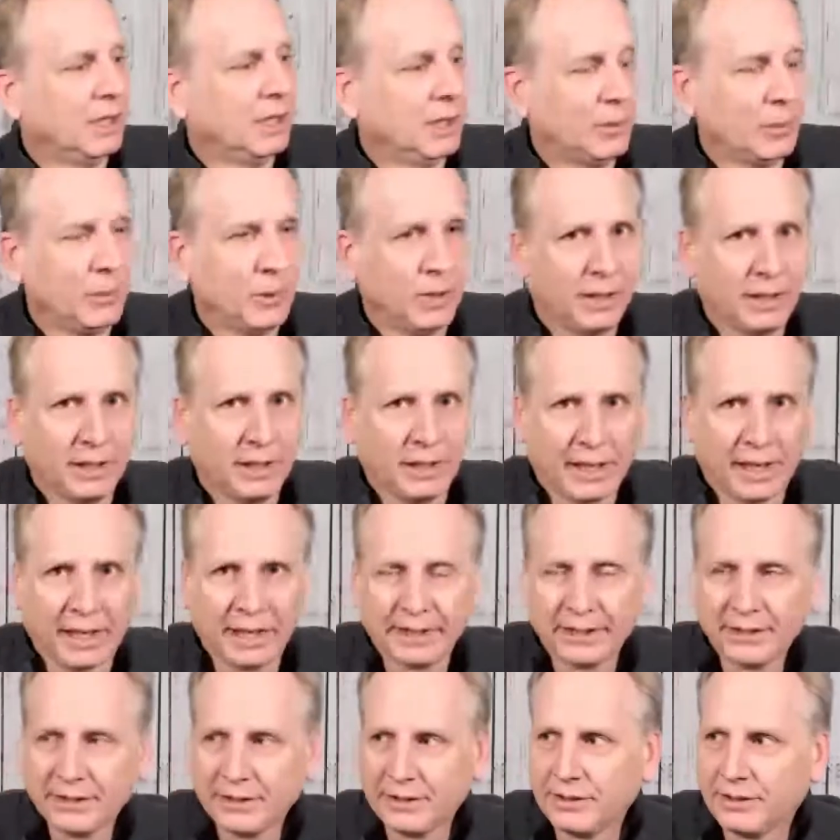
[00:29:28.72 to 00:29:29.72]
Well,
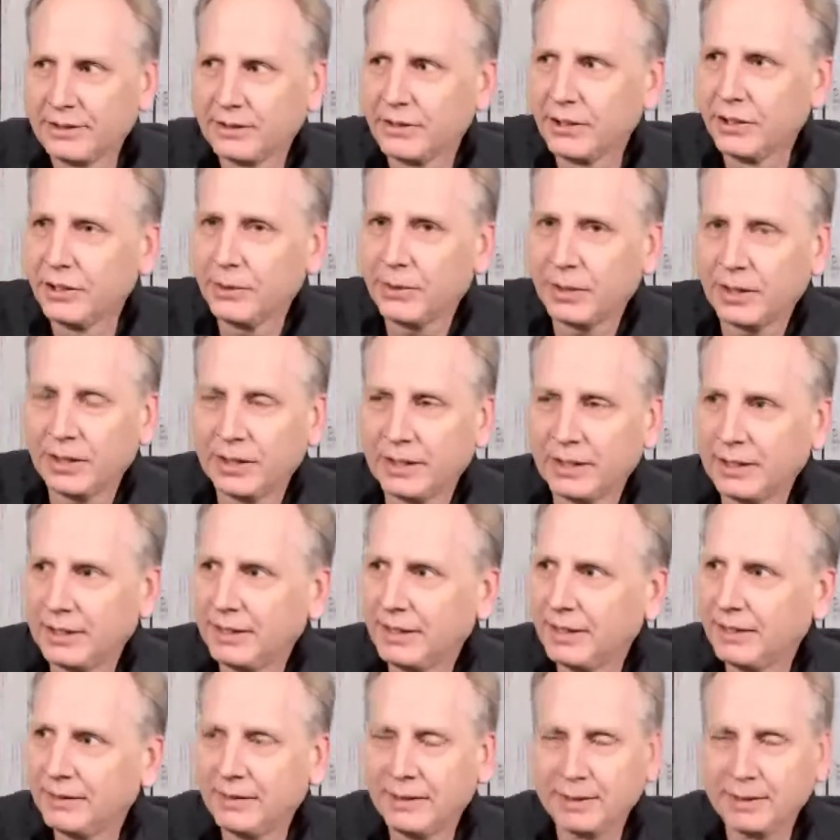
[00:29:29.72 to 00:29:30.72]
I do.
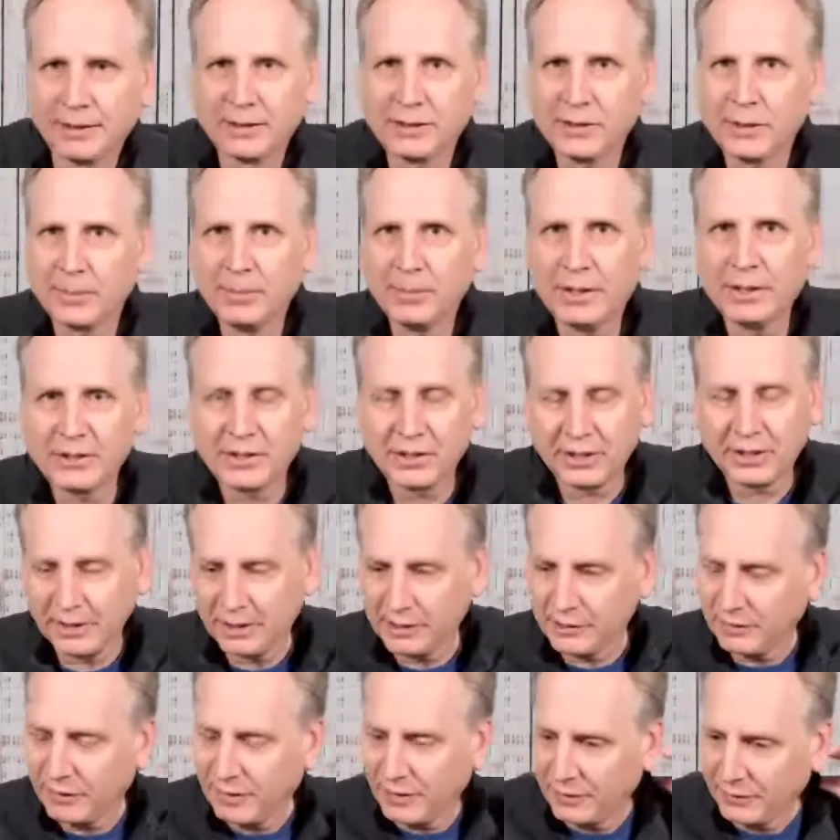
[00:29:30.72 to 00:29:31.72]
I there's a bunch here
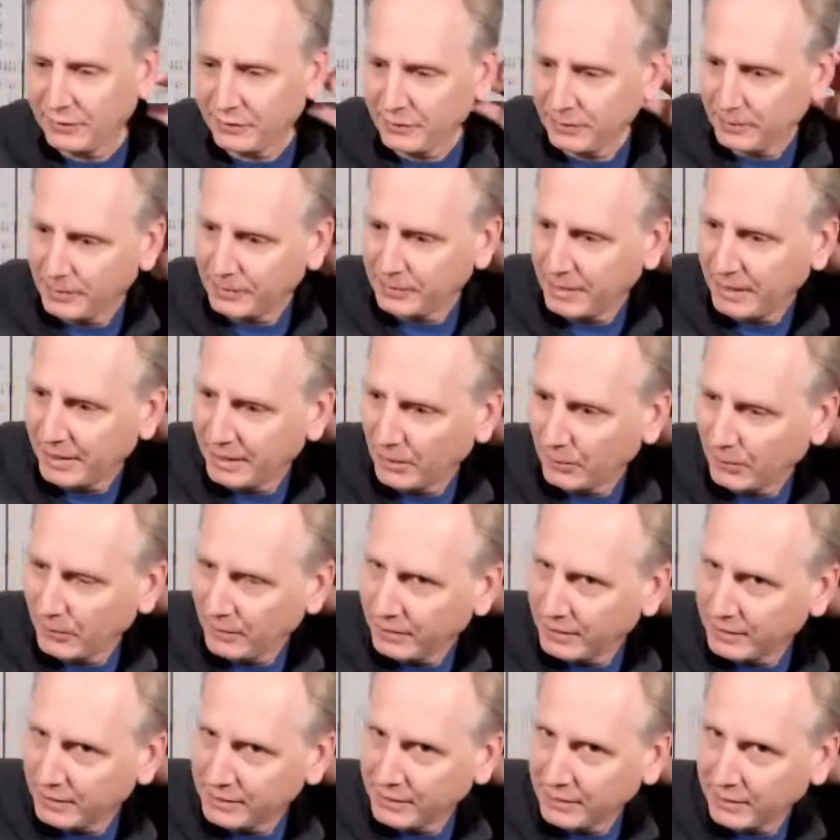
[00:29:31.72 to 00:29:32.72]
that's flying through my mind. I
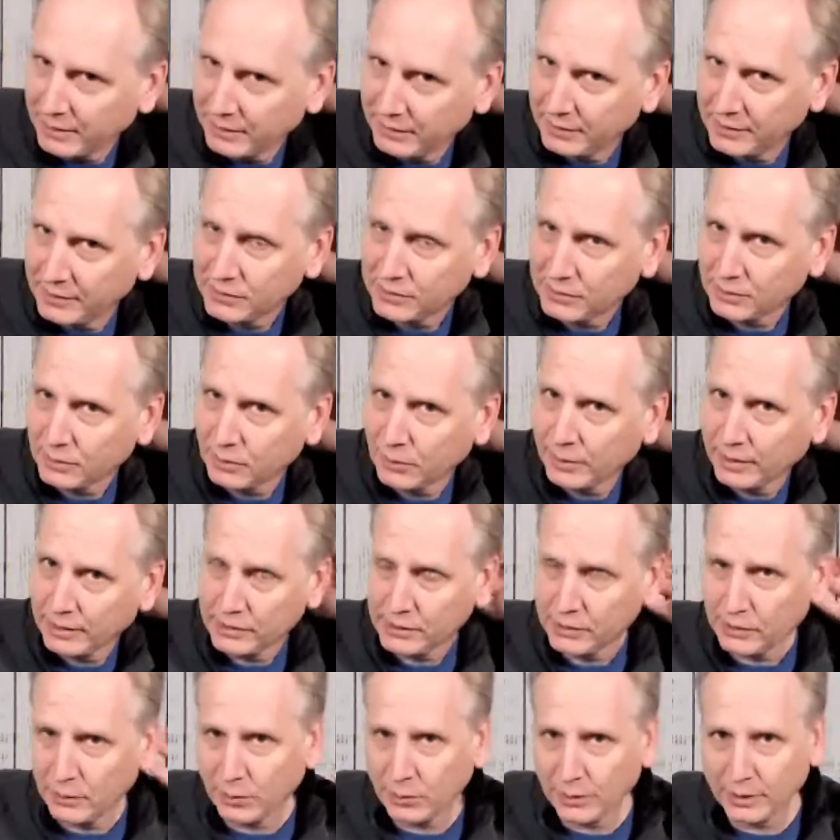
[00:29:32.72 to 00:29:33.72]
wanted to tell this quick
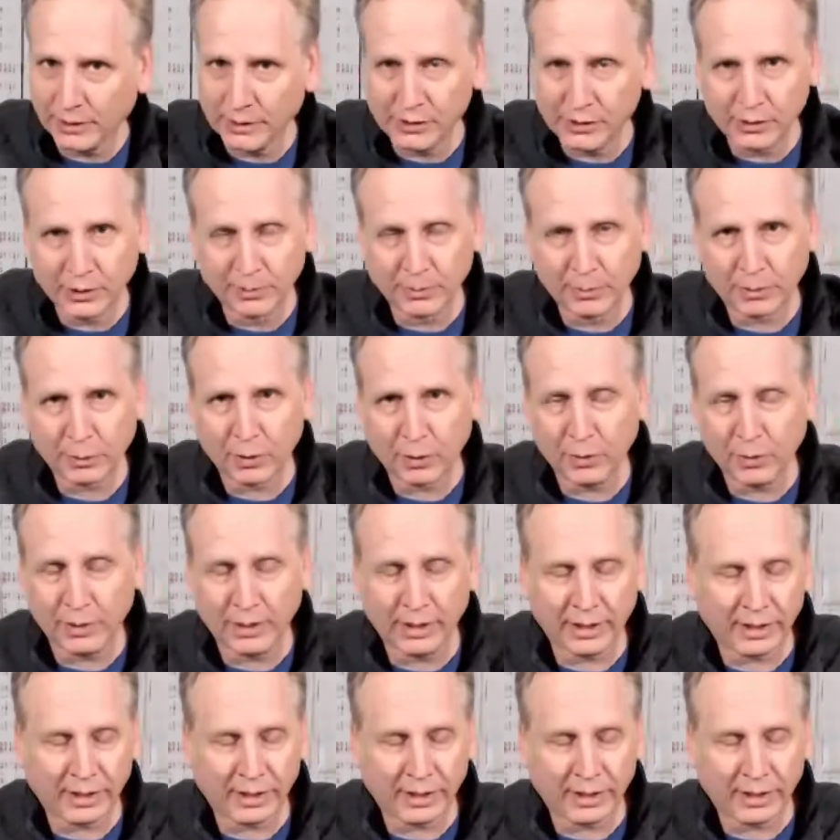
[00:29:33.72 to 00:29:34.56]
story. Go for it.